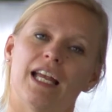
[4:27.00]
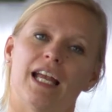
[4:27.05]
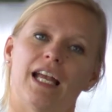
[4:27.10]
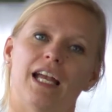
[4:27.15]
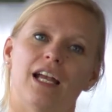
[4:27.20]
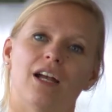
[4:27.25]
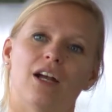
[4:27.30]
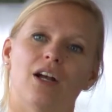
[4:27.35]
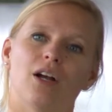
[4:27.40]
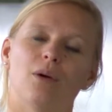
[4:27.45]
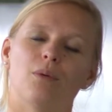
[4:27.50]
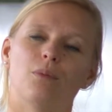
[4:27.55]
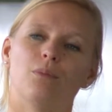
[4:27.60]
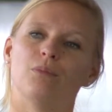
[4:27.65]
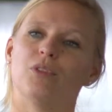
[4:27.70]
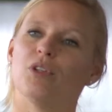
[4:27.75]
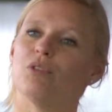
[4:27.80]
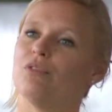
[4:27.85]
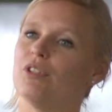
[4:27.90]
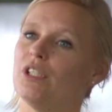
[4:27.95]

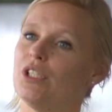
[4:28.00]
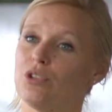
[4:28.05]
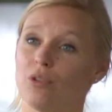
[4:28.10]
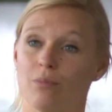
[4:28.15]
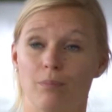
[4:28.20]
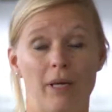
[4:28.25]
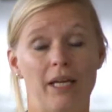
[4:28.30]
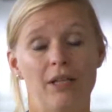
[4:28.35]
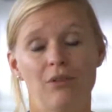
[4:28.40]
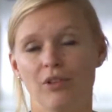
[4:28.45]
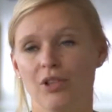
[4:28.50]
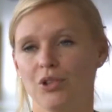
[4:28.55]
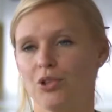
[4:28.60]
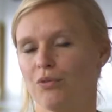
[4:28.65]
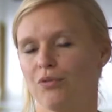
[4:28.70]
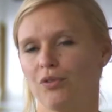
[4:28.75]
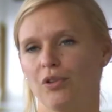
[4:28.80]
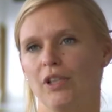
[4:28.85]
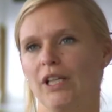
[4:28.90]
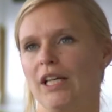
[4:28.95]
The main
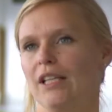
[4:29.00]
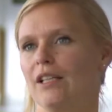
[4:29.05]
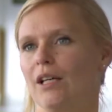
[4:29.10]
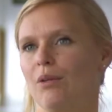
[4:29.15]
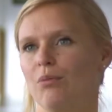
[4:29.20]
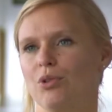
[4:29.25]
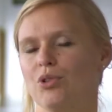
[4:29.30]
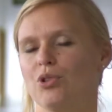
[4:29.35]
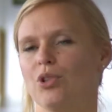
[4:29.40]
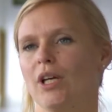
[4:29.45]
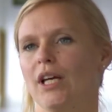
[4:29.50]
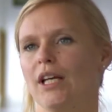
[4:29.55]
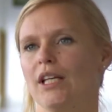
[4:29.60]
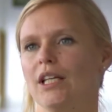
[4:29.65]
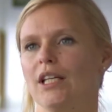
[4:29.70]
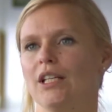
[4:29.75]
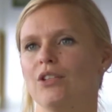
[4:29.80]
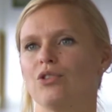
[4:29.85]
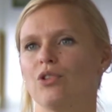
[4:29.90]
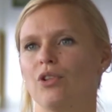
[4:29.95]
reason for that, I would say,
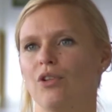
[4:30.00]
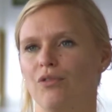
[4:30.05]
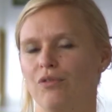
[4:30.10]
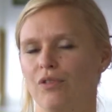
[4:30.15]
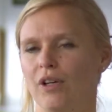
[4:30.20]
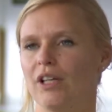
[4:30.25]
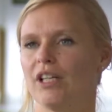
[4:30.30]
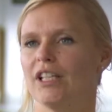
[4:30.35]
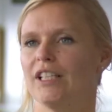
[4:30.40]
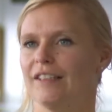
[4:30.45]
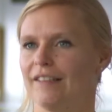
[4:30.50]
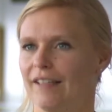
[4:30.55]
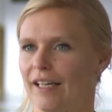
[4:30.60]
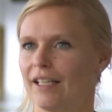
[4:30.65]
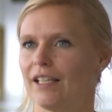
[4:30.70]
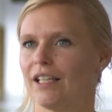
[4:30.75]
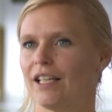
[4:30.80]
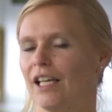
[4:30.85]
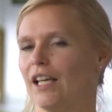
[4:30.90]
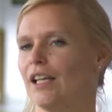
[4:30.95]
it's a very
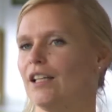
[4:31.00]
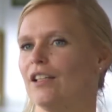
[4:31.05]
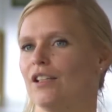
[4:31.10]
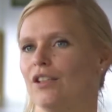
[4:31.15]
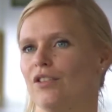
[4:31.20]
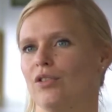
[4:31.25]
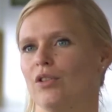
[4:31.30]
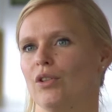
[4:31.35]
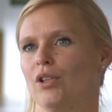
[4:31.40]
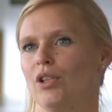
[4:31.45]
dedicated